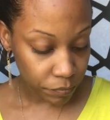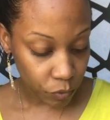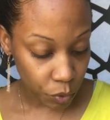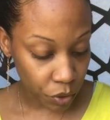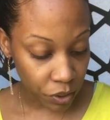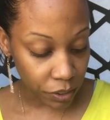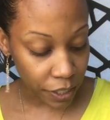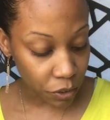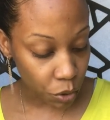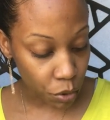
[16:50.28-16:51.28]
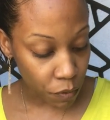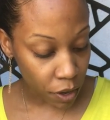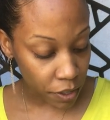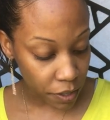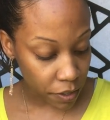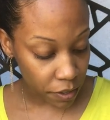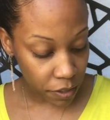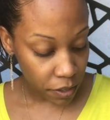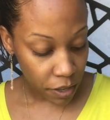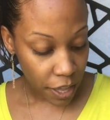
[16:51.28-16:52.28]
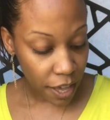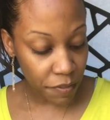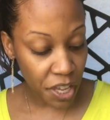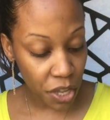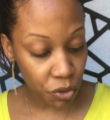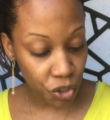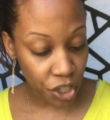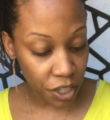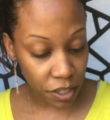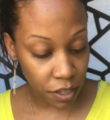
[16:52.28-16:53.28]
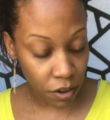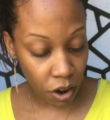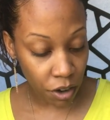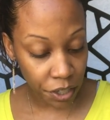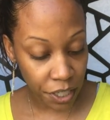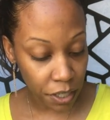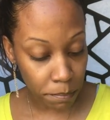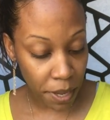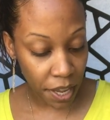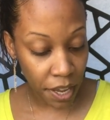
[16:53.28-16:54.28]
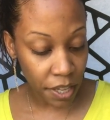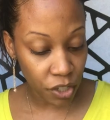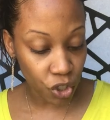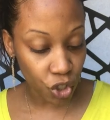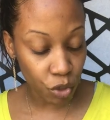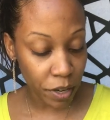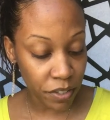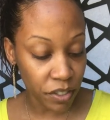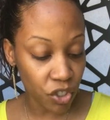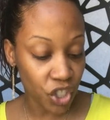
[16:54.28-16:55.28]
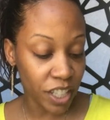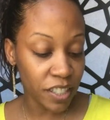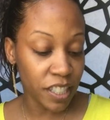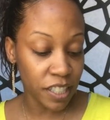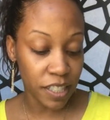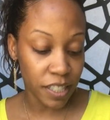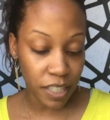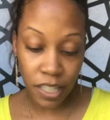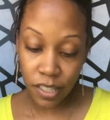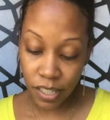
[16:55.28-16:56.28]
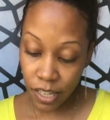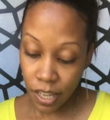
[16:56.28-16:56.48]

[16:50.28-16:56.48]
You know, they're letting go of all the heavy energy and the heartache and the pain and the stress and the jealousy and deceit,